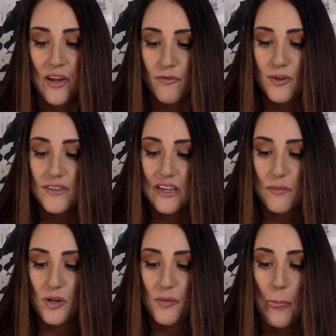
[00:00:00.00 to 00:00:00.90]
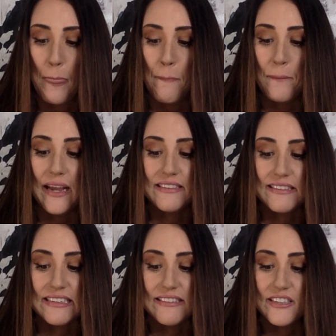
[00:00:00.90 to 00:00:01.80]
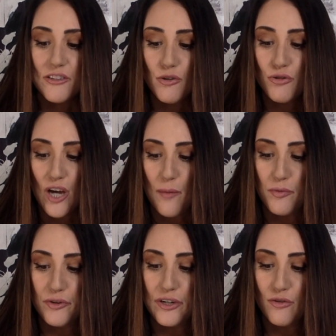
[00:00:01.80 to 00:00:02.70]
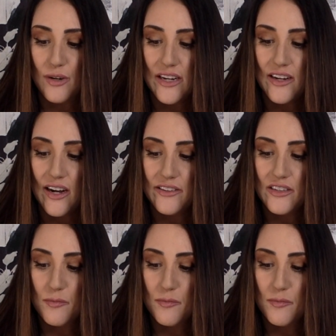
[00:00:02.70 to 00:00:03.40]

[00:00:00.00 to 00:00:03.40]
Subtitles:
For example, a 60-year-old couple in Grand Island,